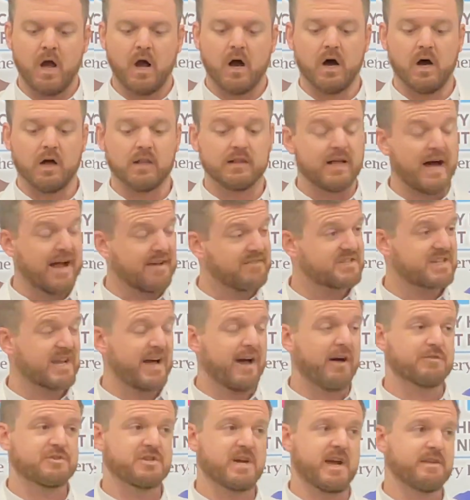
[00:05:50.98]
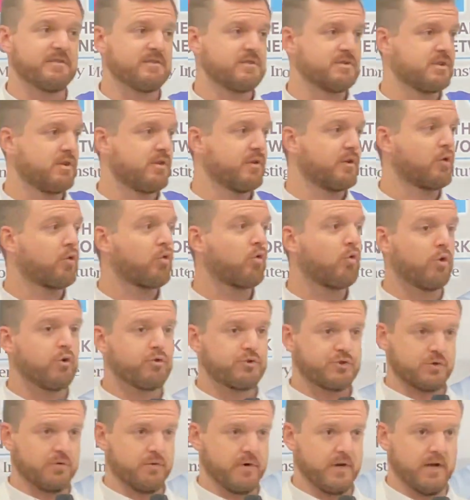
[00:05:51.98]
Lifestyle changes are
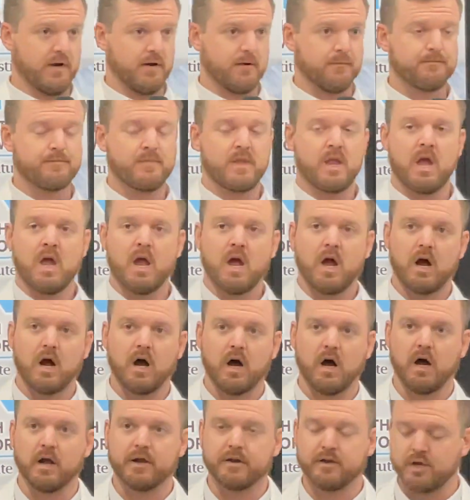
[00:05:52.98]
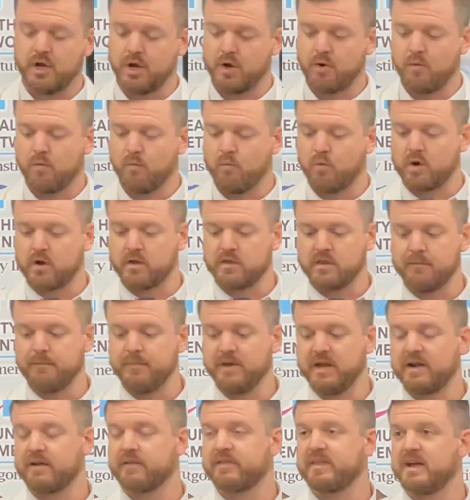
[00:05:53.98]
crucial here. One of the
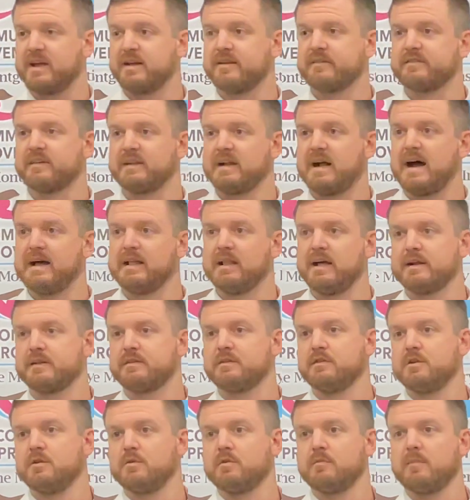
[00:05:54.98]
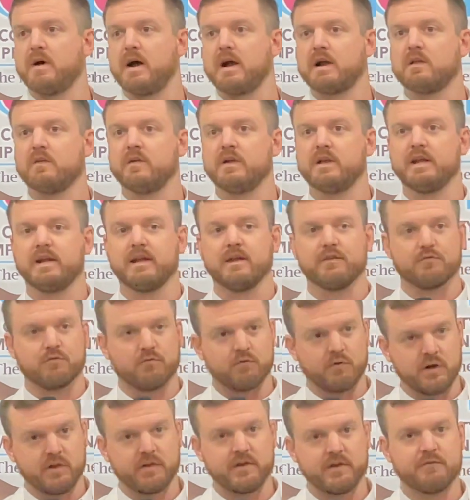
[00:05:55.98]
big things that I like to do in my clinic is
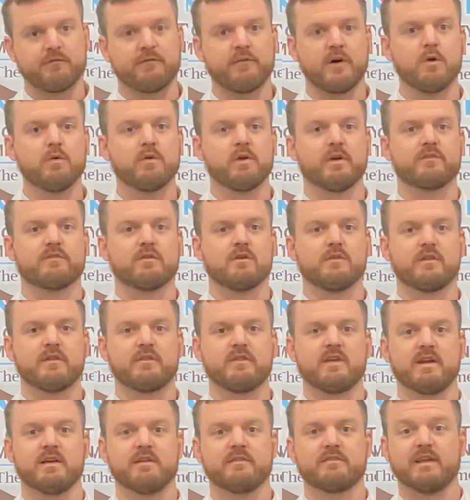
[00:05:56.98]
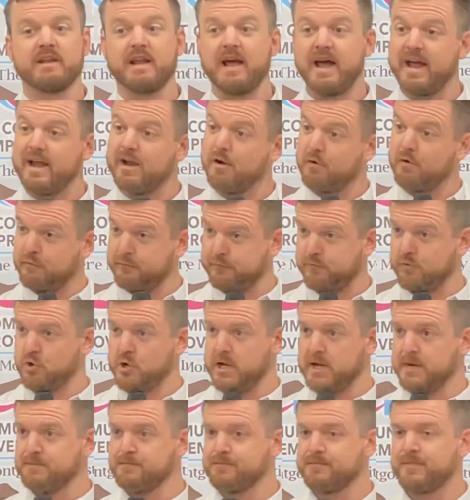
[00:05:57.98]
really focus on the things that are
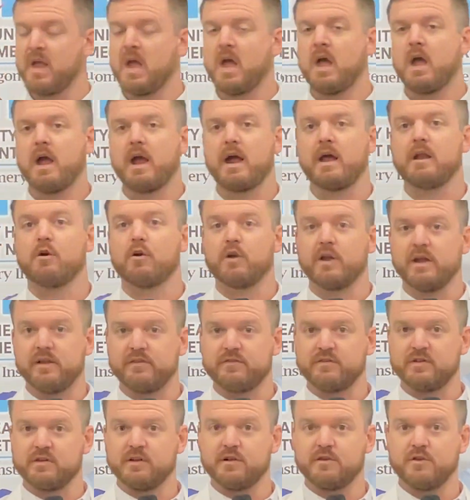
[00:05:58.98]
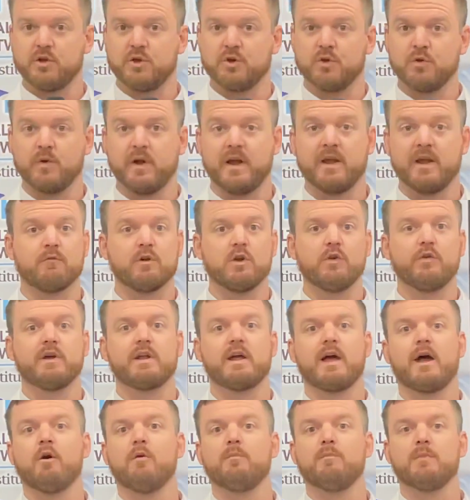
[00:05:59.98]
free and are easy to do
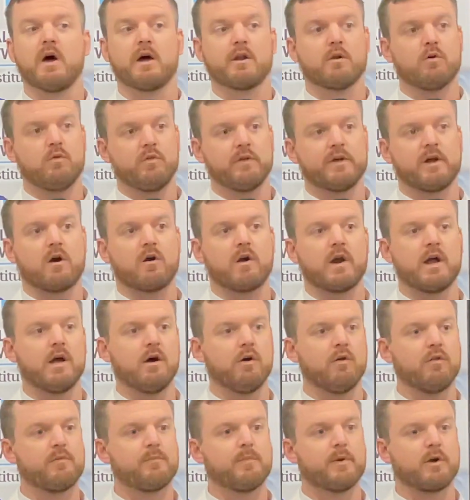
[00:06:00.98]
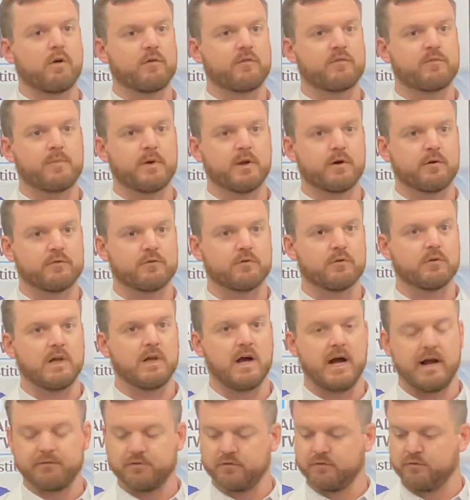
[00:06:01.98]
really help not only our health, but our spiritual
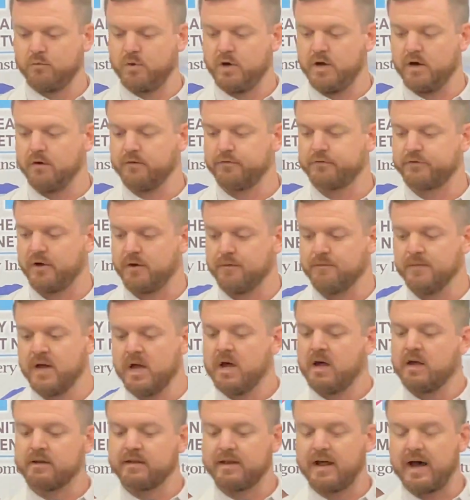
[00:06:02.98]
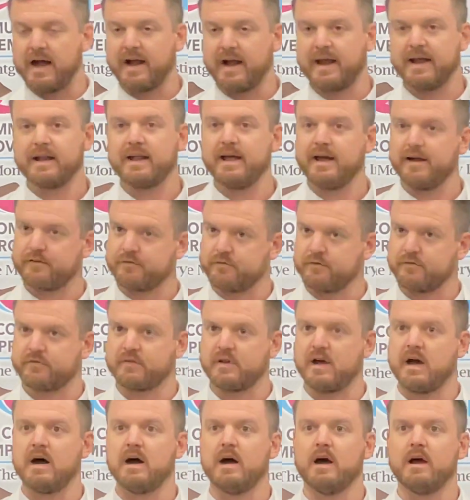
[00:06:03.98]
lives as well. So diet,
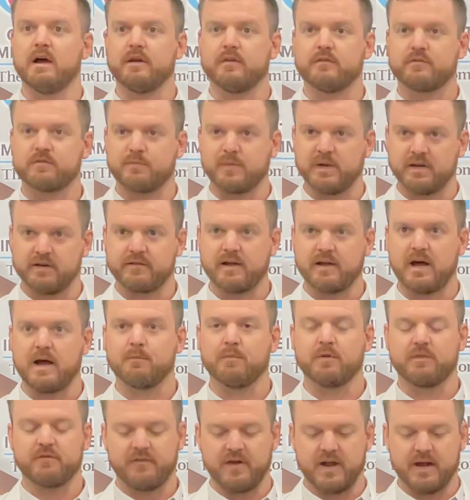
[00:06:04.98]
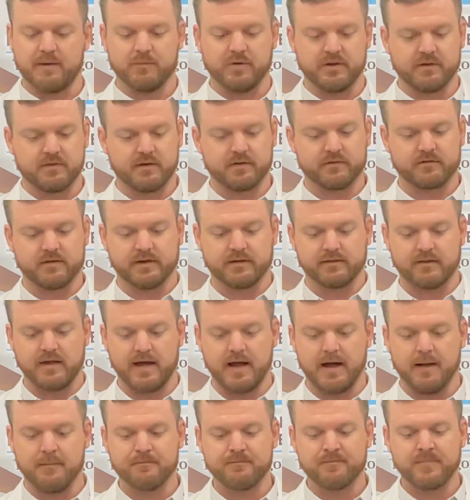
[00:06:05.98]
exercise, spending time with family, things like
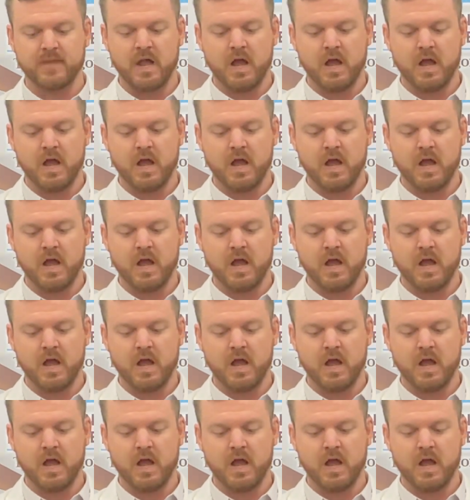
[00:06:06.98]
that.